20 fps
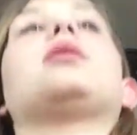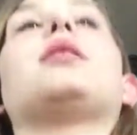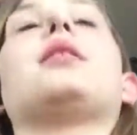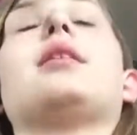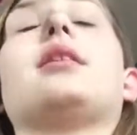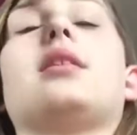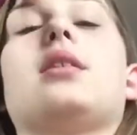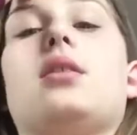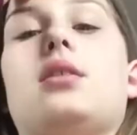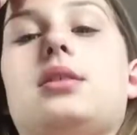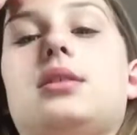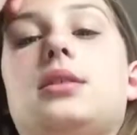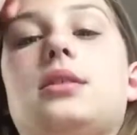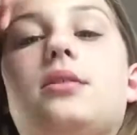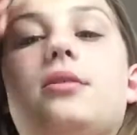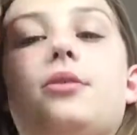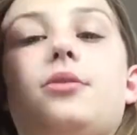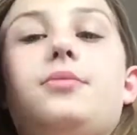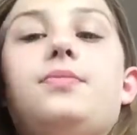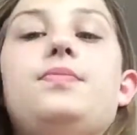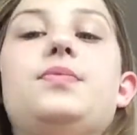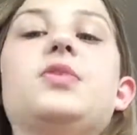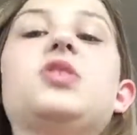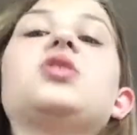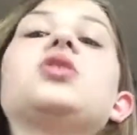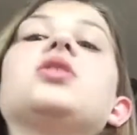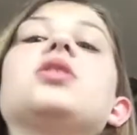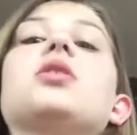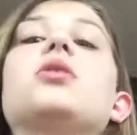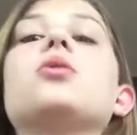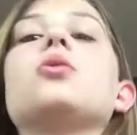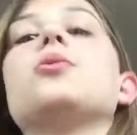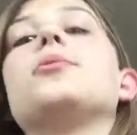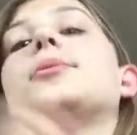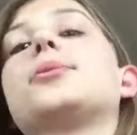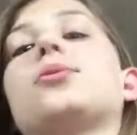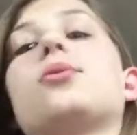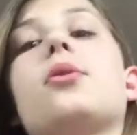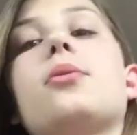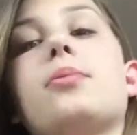And um, she's like,
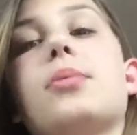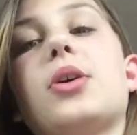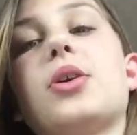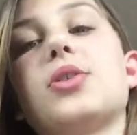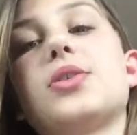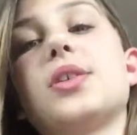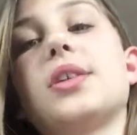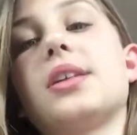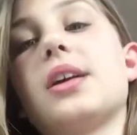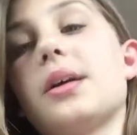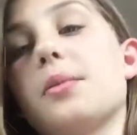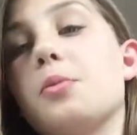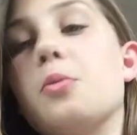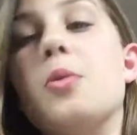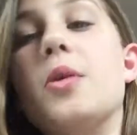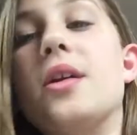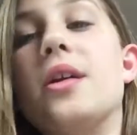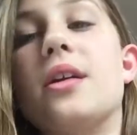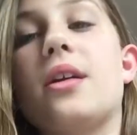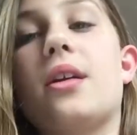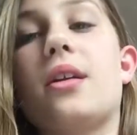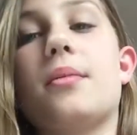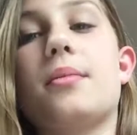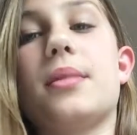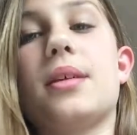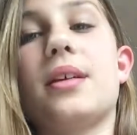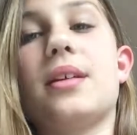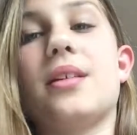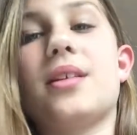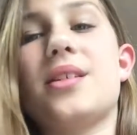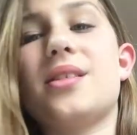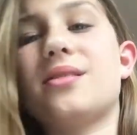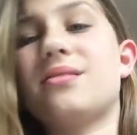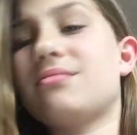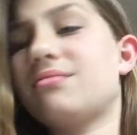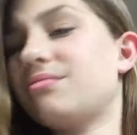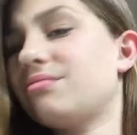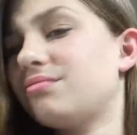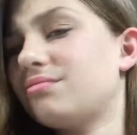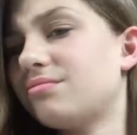oops, wrong person, I'm weak. I'm like,
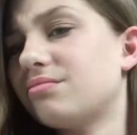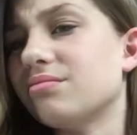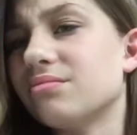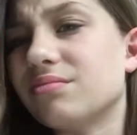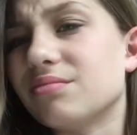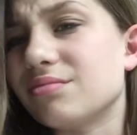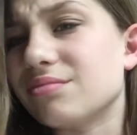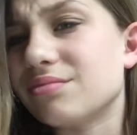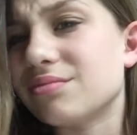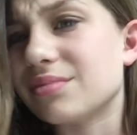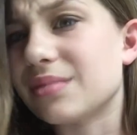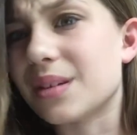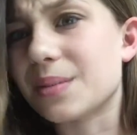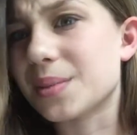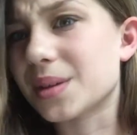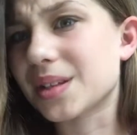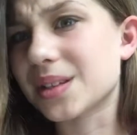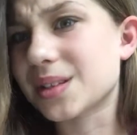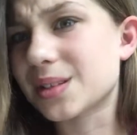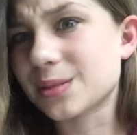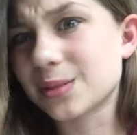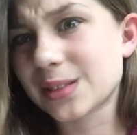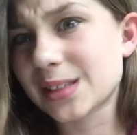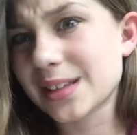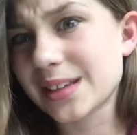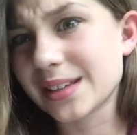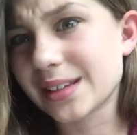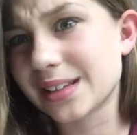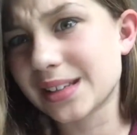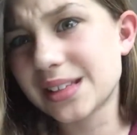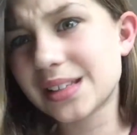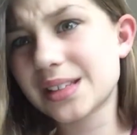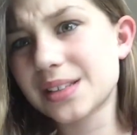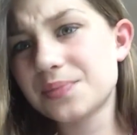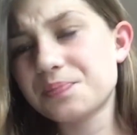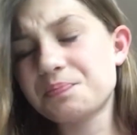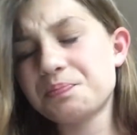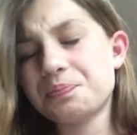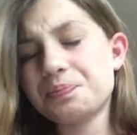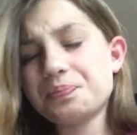that makes no sense.
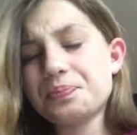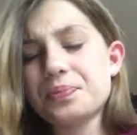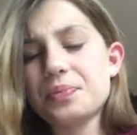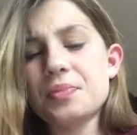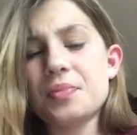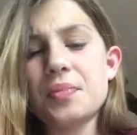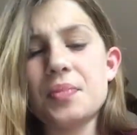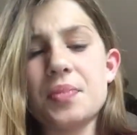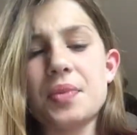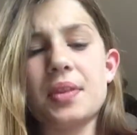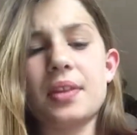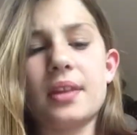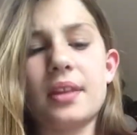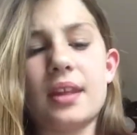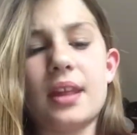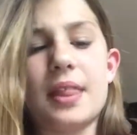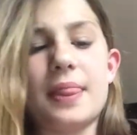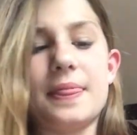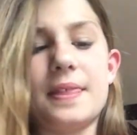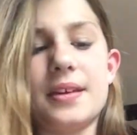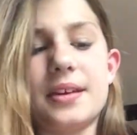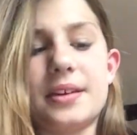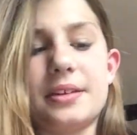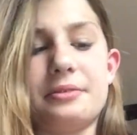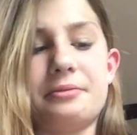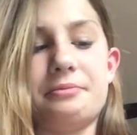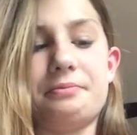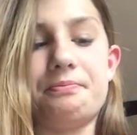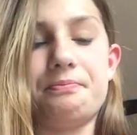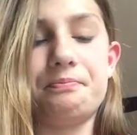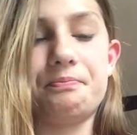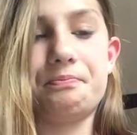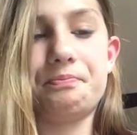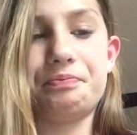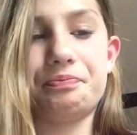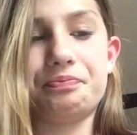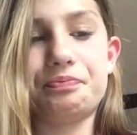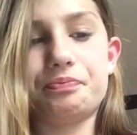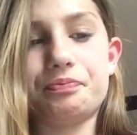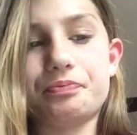And then
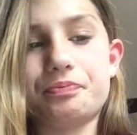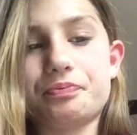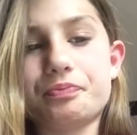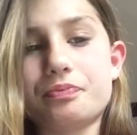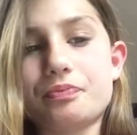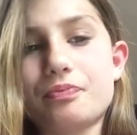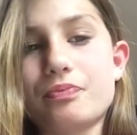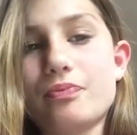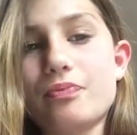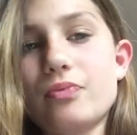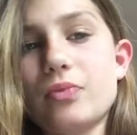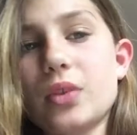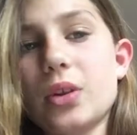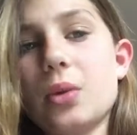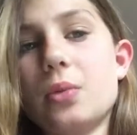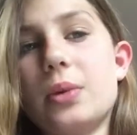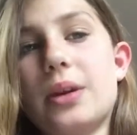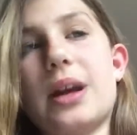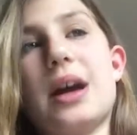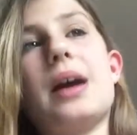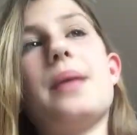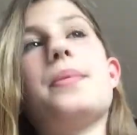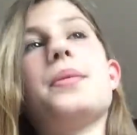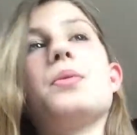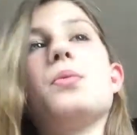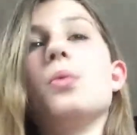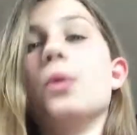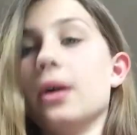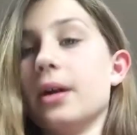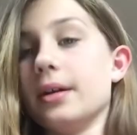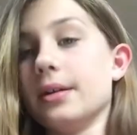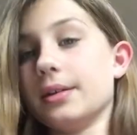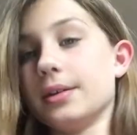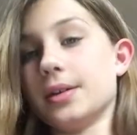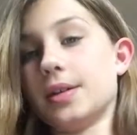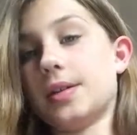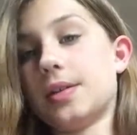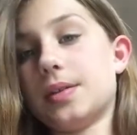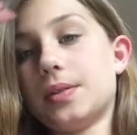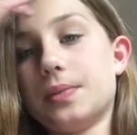what happened
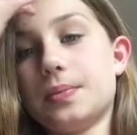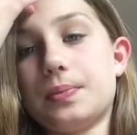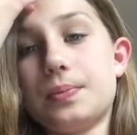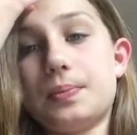was